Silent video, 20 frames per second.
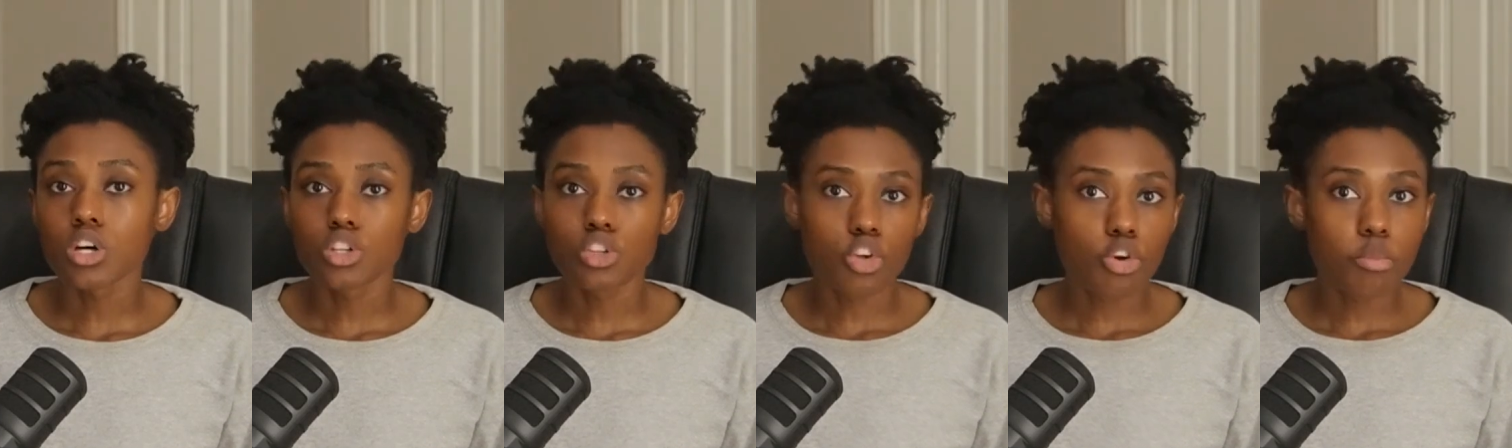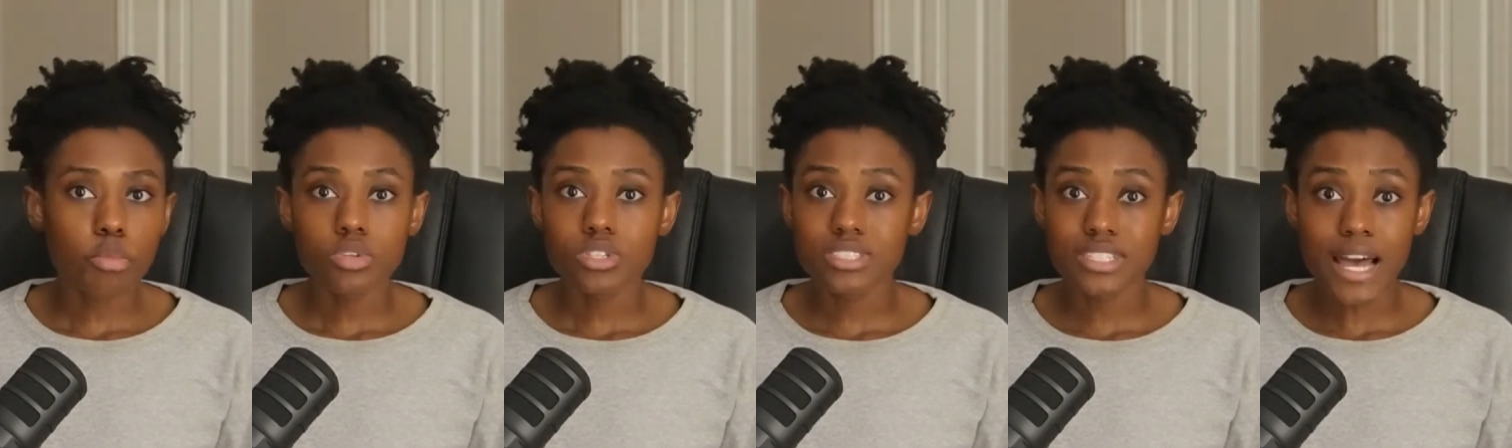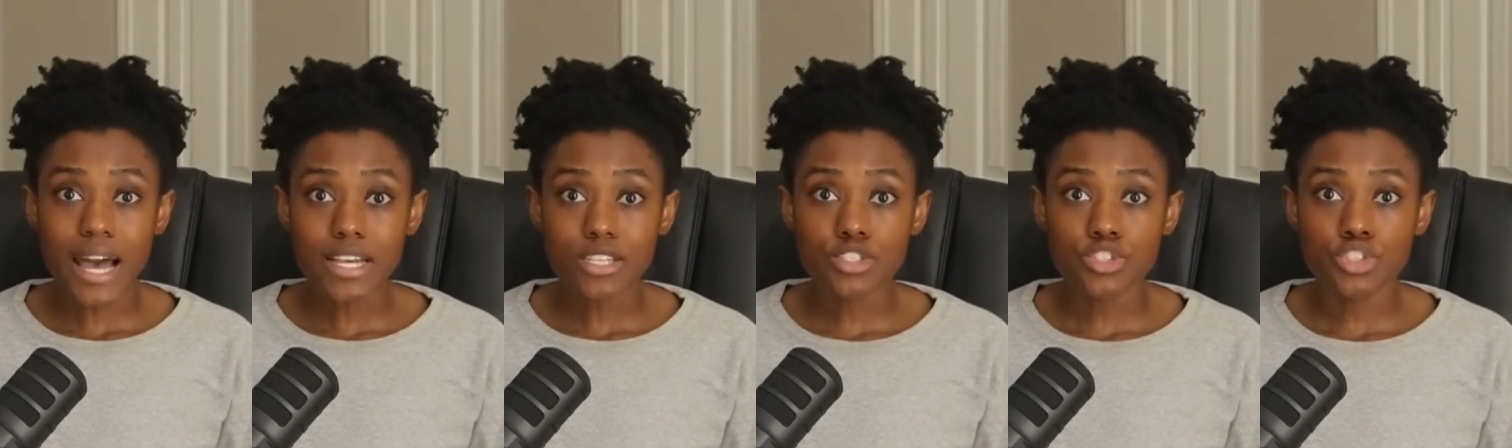a global
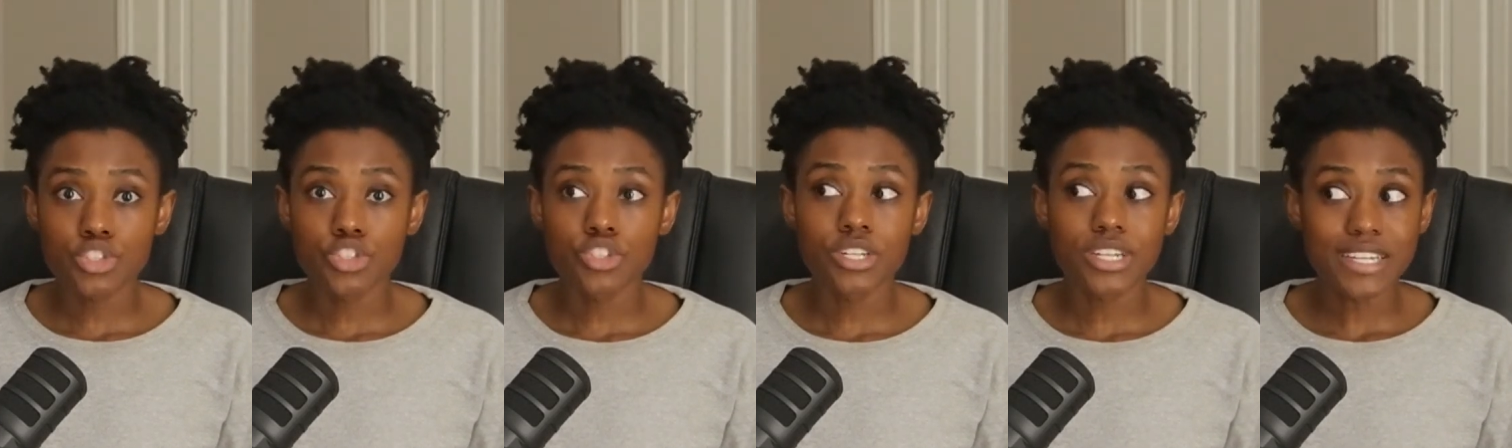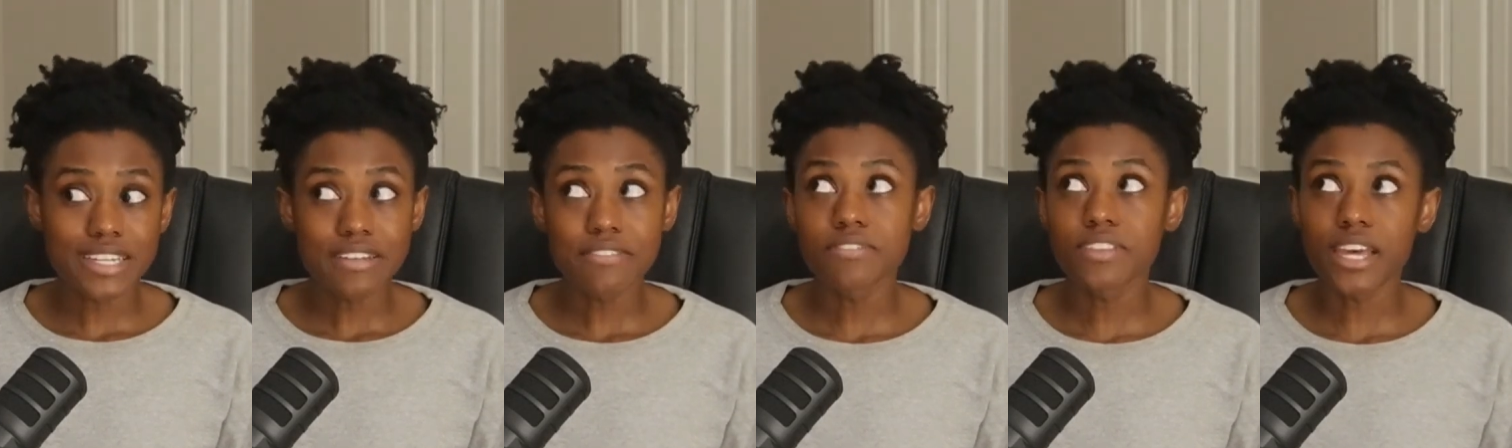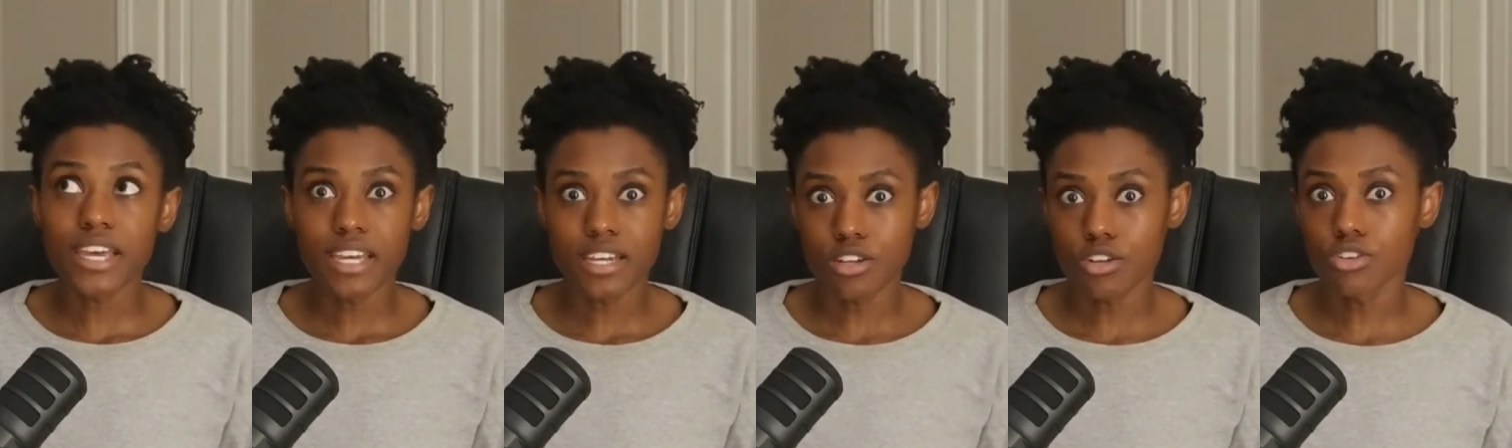disaster if
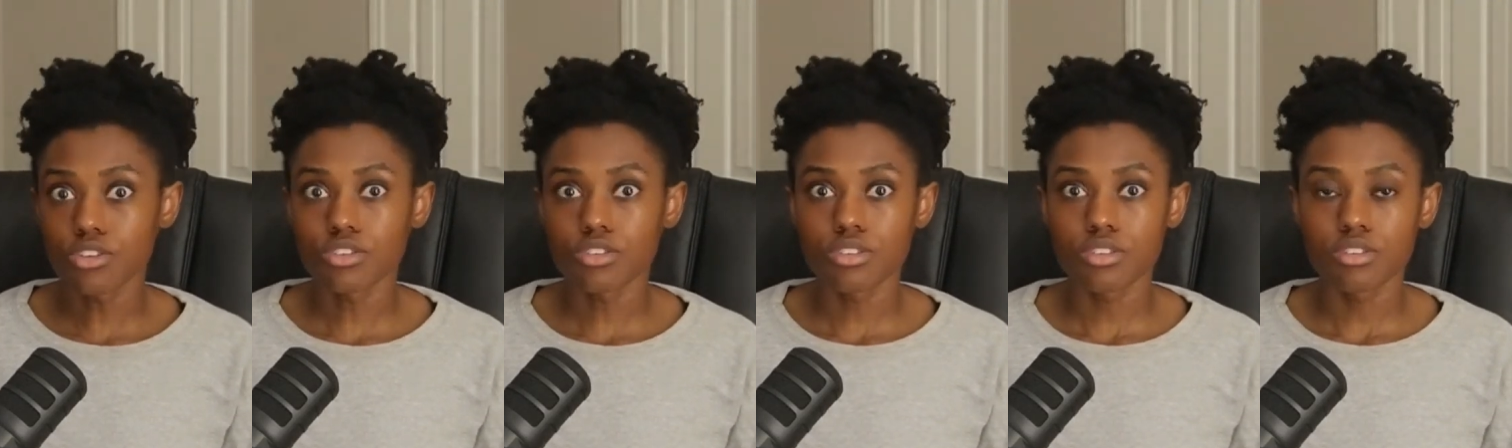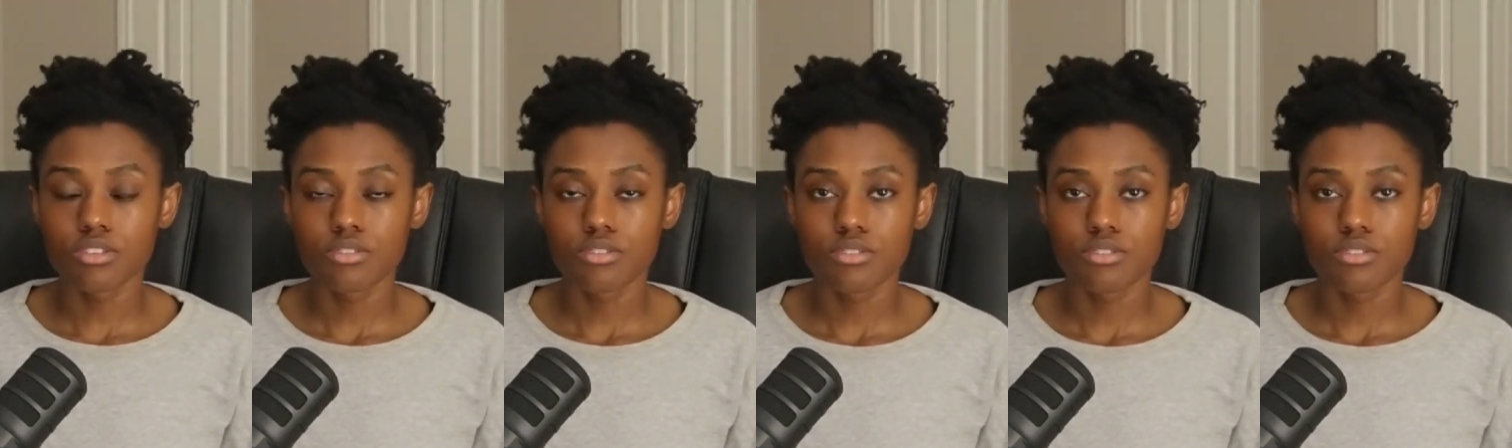they hit Earth.